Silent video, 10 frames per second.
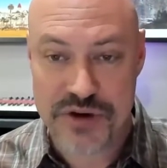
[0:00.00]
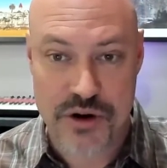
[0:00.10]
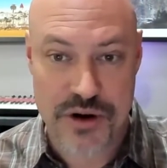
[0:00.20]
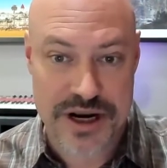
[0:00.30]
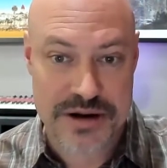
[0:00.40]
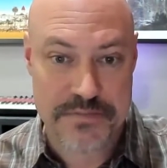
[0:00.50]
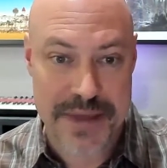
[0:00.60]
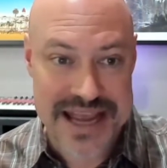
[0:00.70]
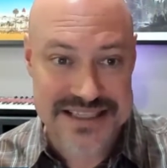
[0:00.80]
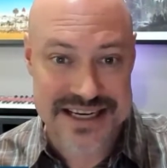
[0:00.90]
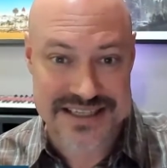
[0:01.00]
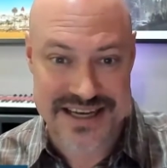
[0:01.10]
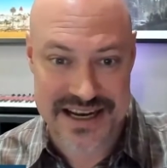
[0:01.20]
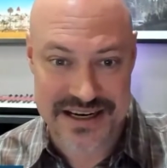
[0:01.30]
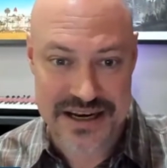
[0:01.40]
recorded May
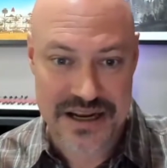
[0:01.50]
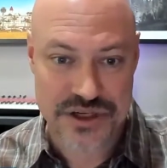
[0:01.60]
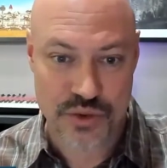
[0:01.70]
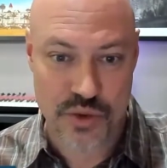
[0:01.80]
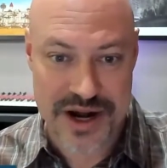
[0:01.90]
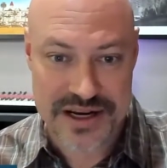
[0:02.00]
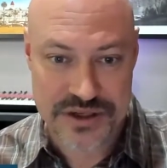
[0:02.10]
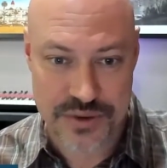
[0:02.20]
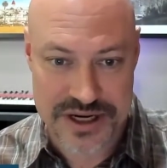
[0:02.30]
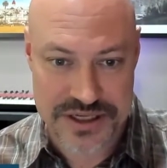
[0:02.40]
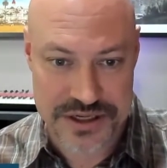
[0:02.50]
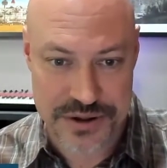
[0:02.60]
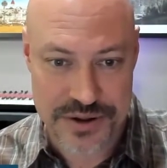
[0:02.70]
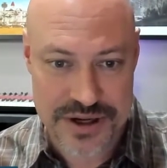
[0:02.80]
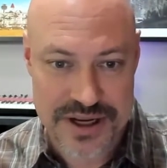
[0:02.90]
16,
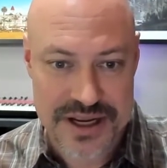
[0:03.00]
2022.